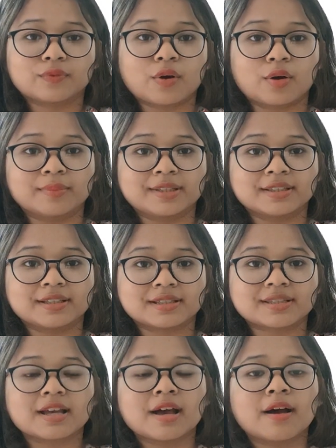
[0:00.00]
perform in
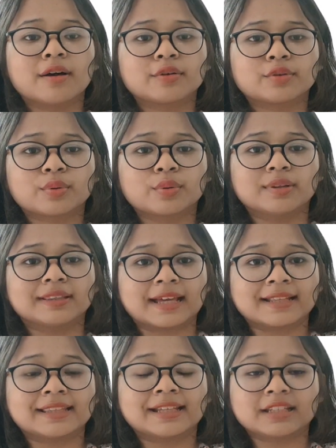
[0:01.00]
this role
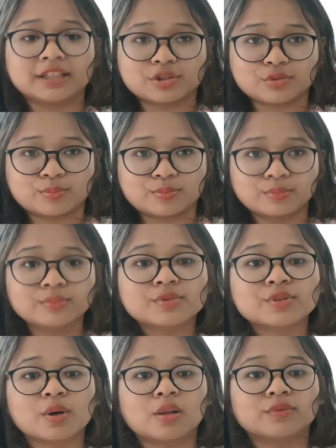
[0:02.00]
that they need to
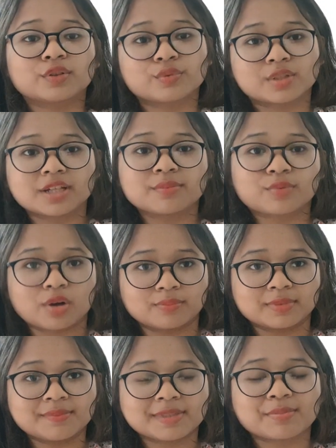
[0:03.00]
solve the routine
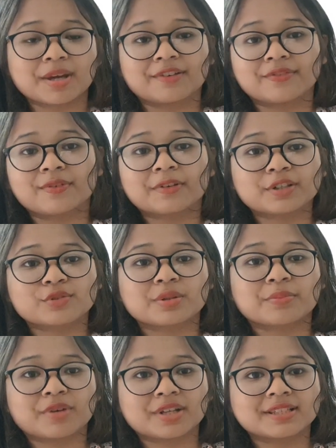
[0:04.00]
problems by referring to
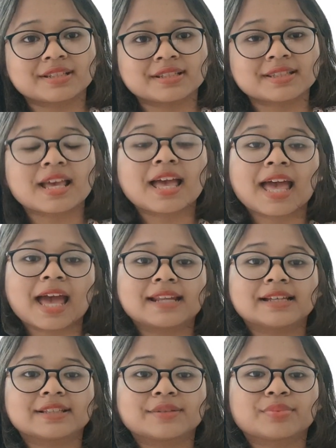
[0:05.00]
the precedents and
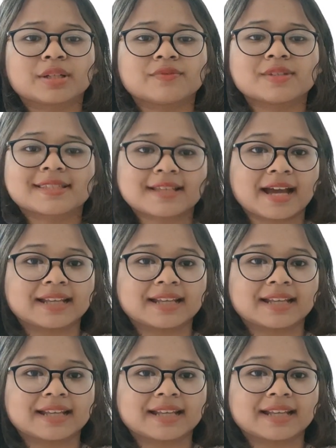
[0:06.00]
other previous